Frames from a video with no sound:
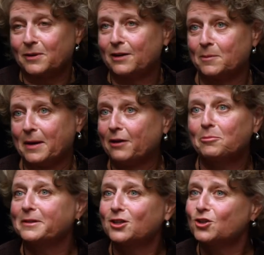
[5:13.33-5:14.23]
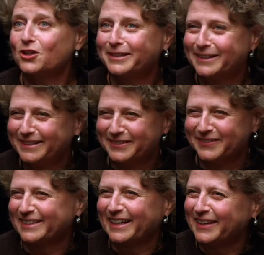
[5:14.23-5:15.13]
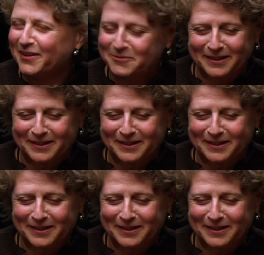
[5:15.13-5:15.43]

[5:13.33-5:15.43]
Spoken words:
We have a mathematician, which I love,